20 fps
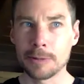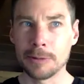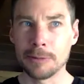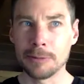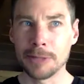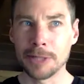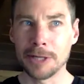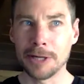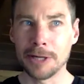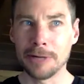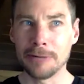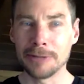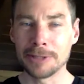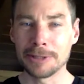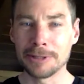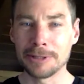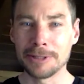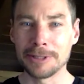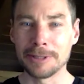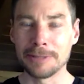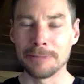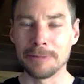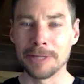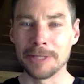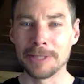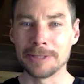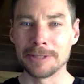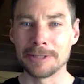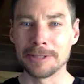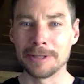obviously it
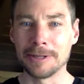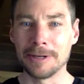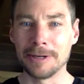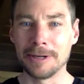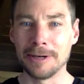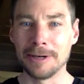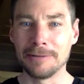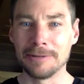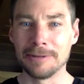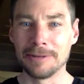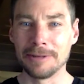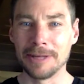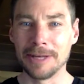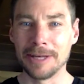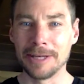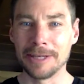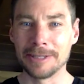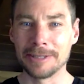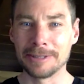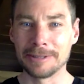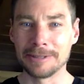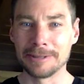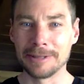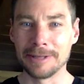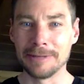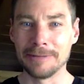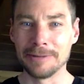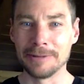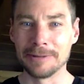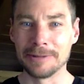depends an awful lot on your
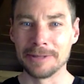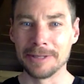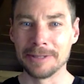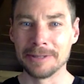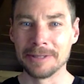level. The